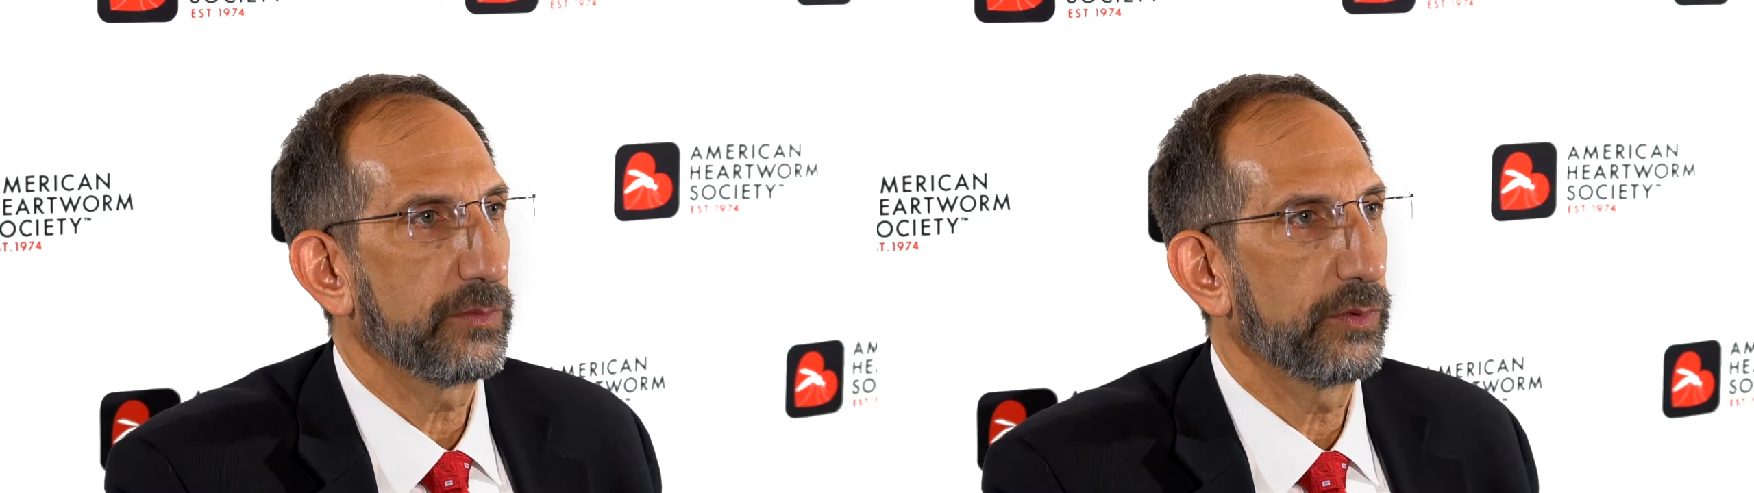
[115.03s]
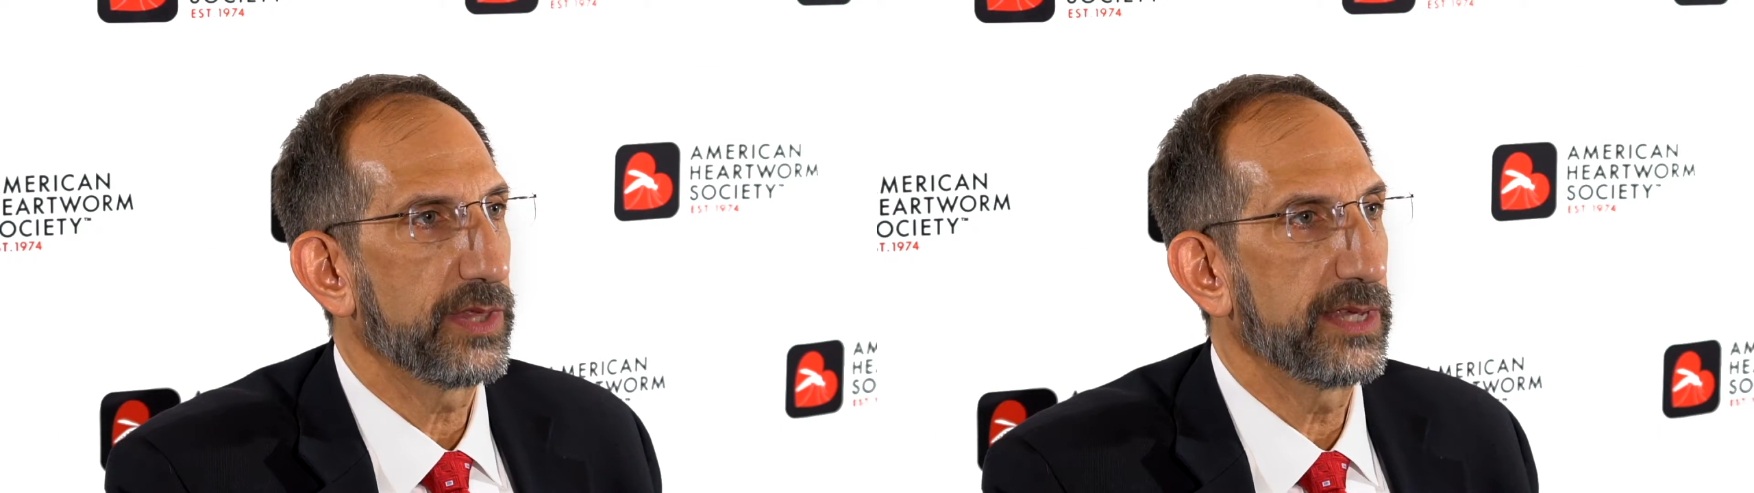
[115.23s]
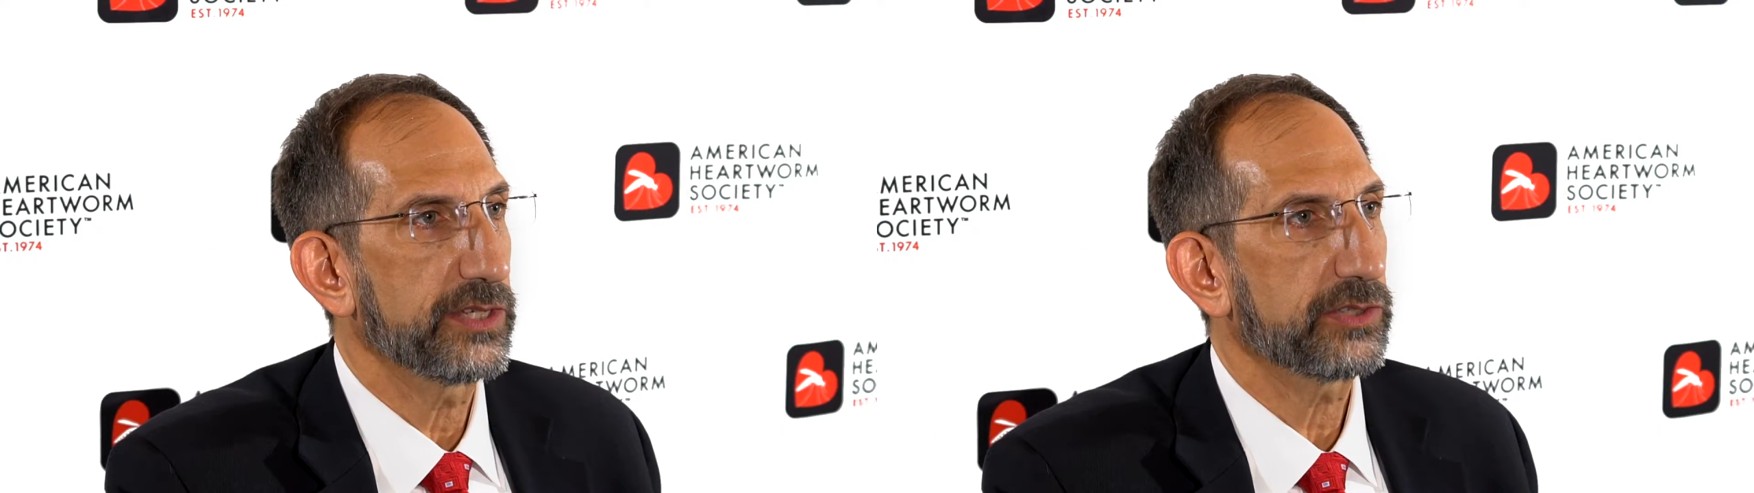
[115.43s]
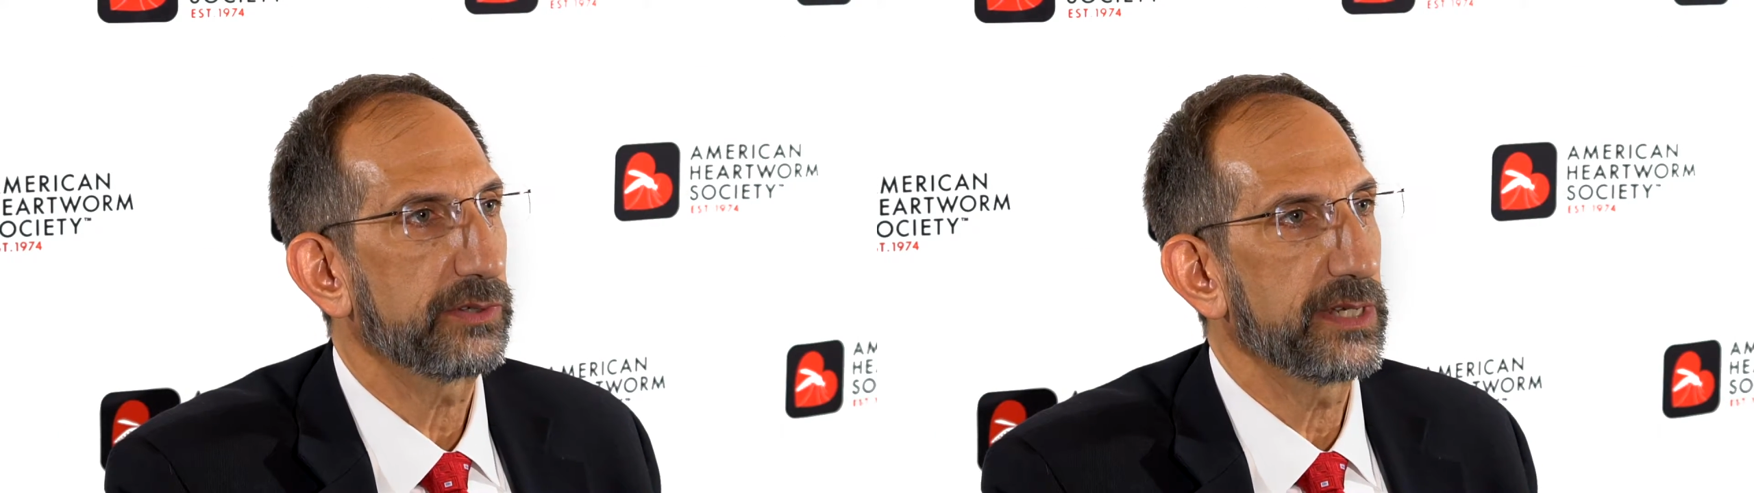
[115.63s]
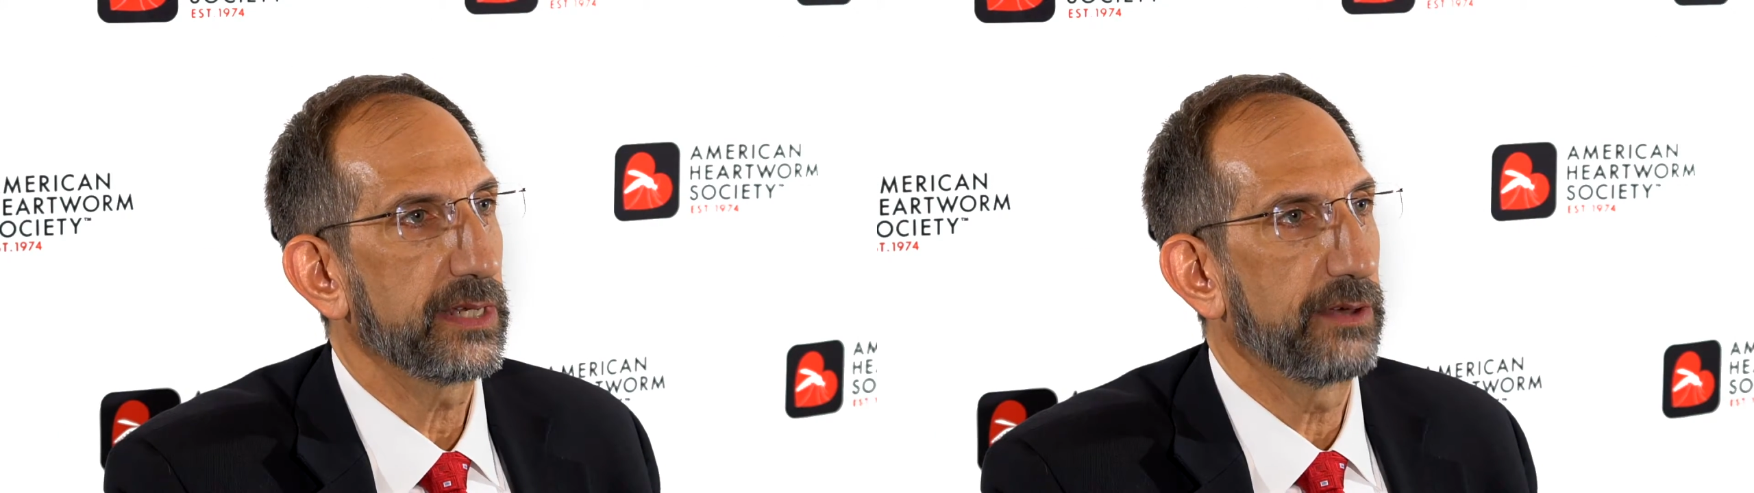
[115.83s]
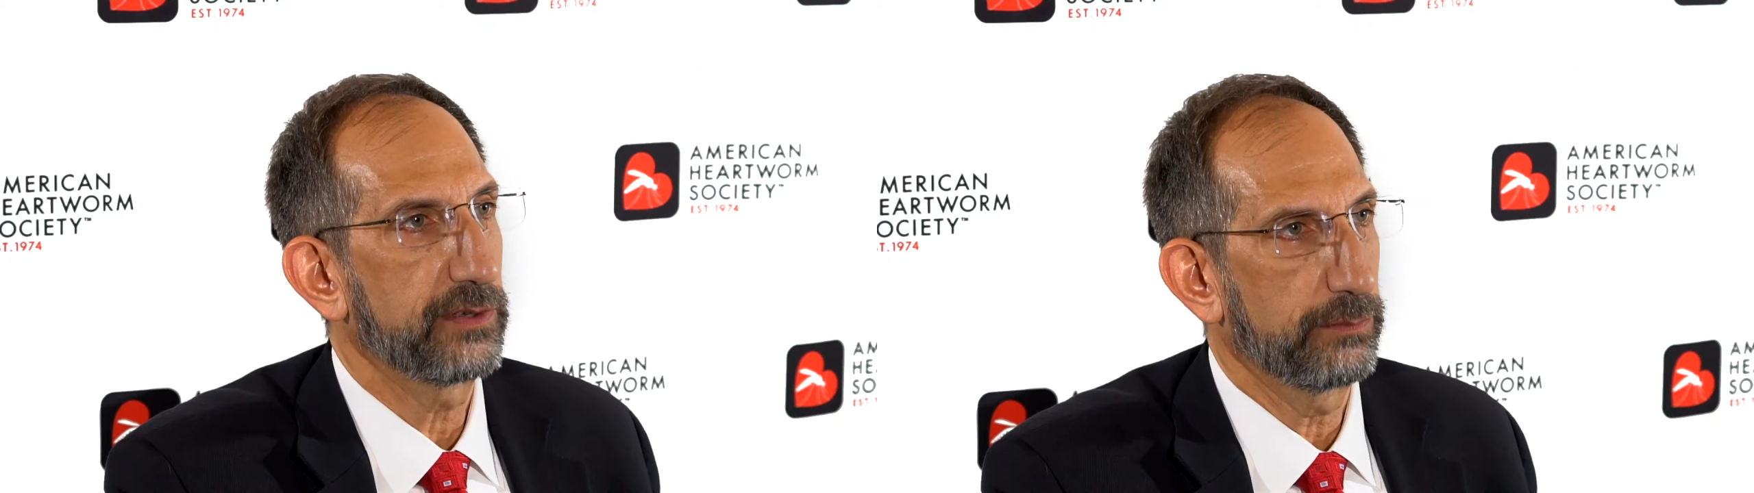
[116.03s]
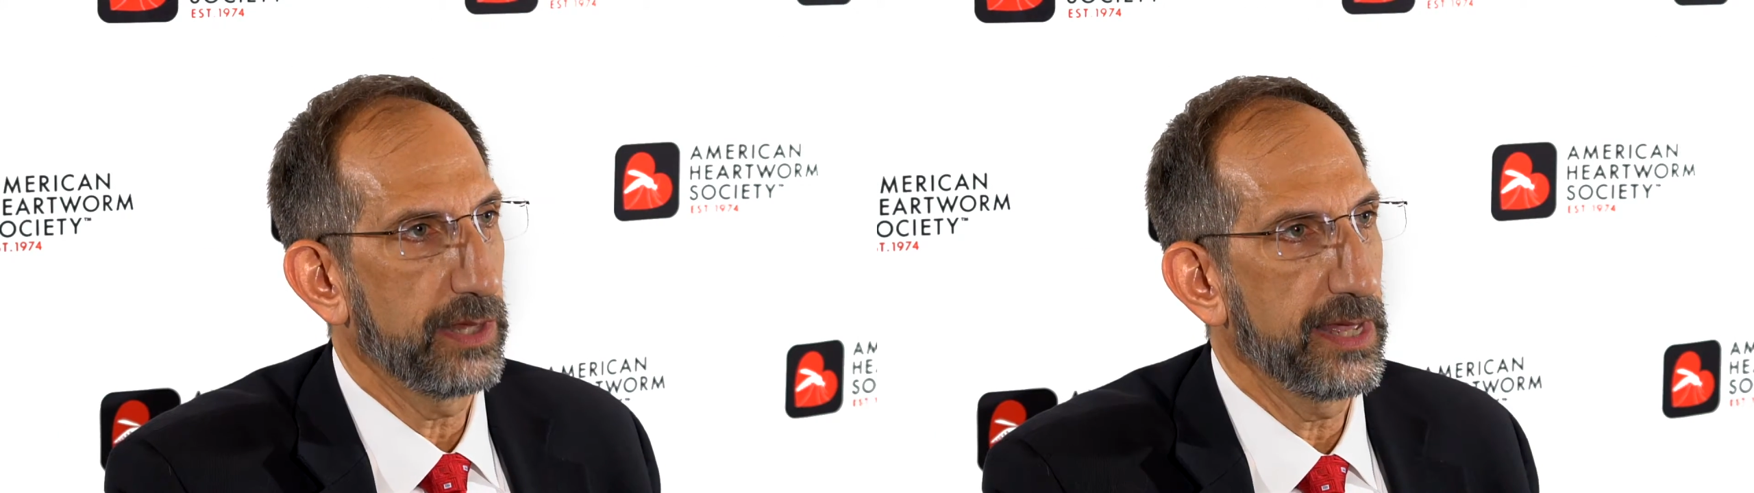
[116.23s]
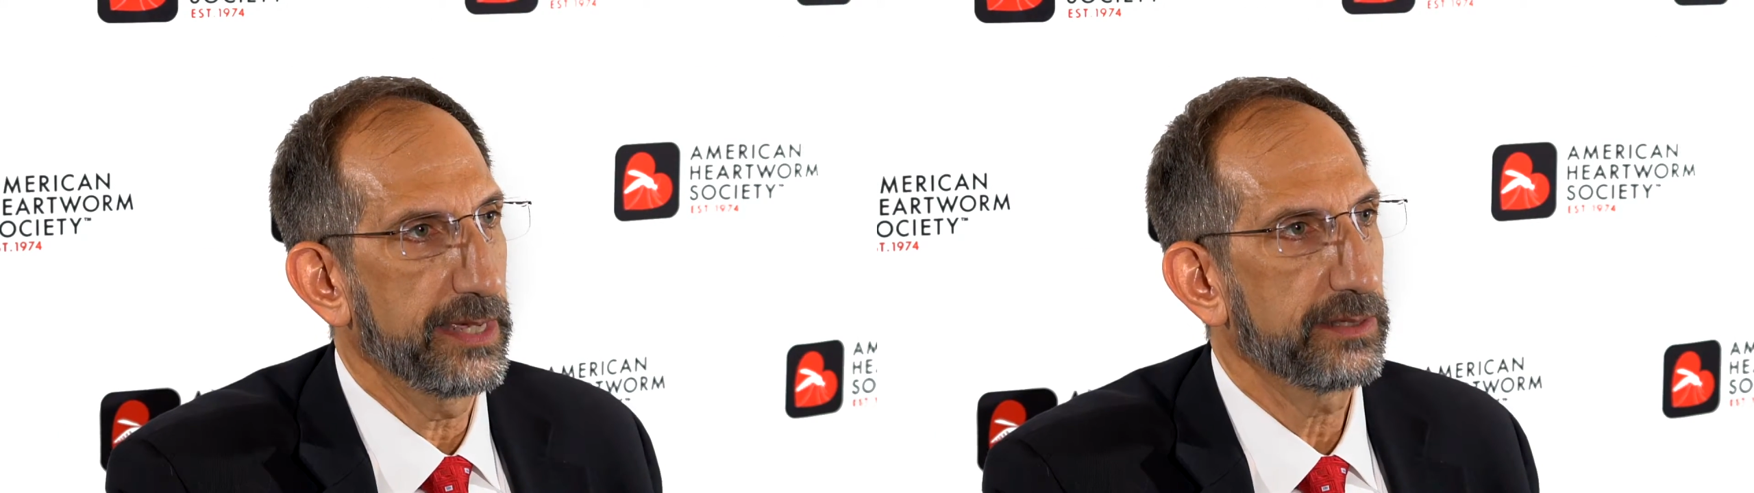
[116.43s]
with a history of
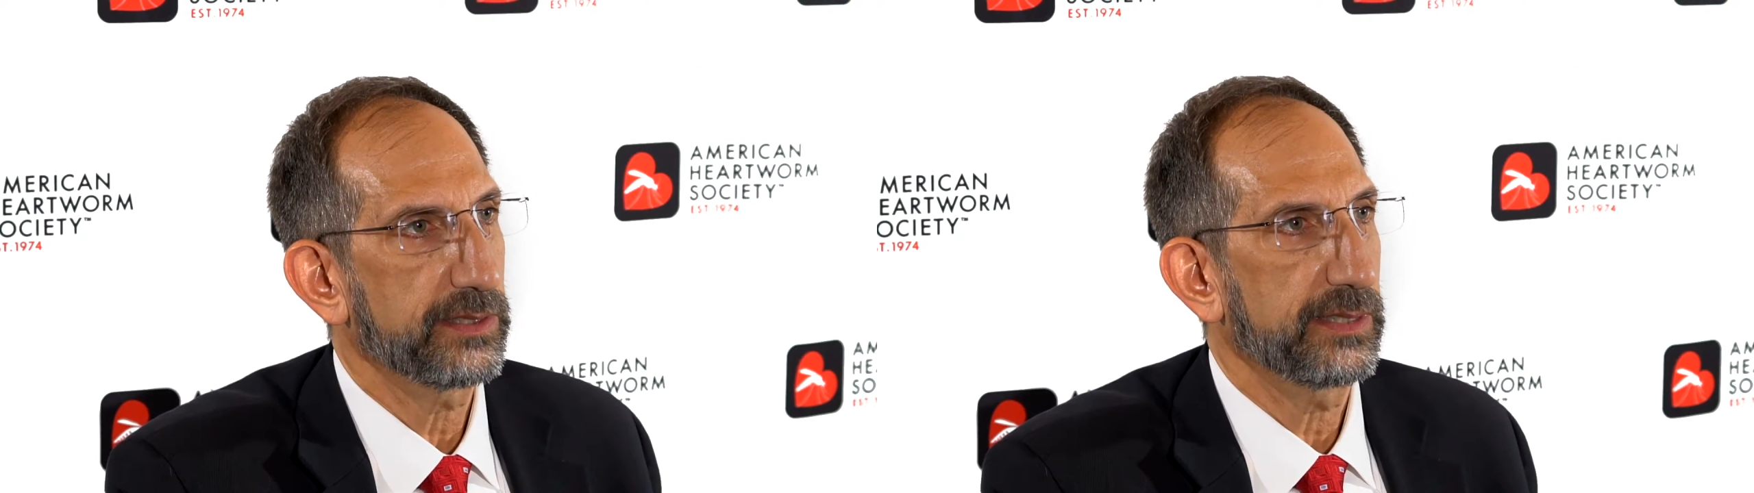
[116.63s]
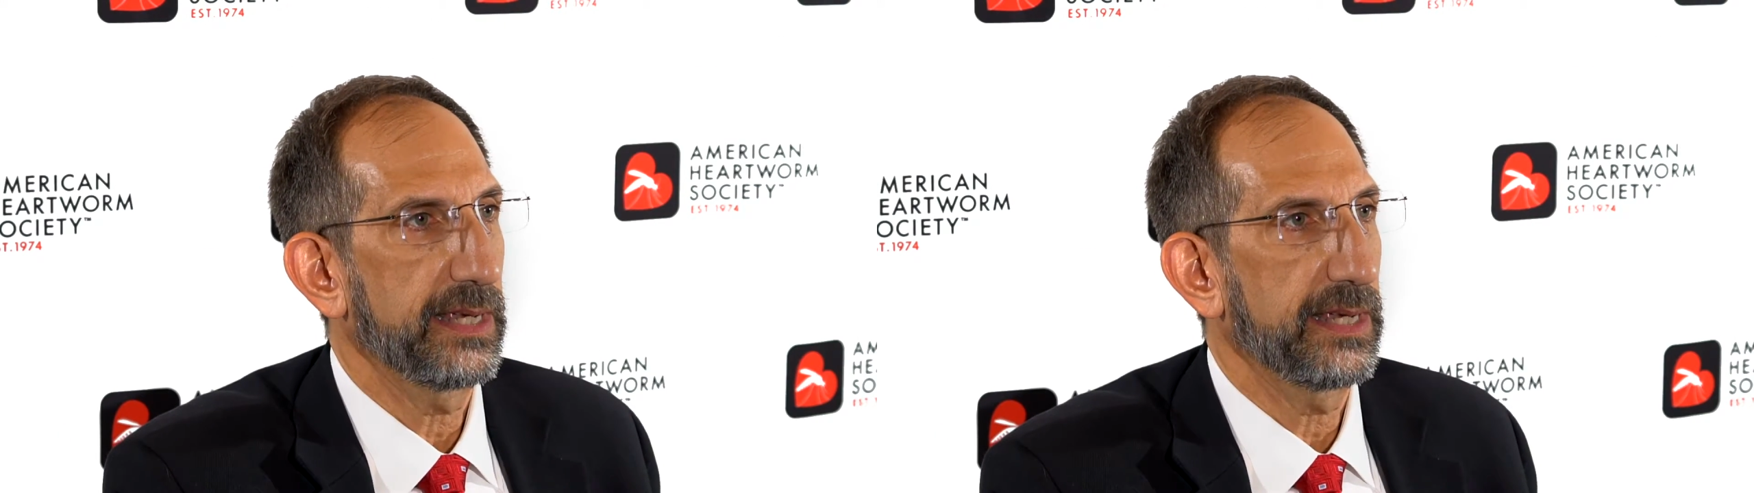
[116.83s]
compliance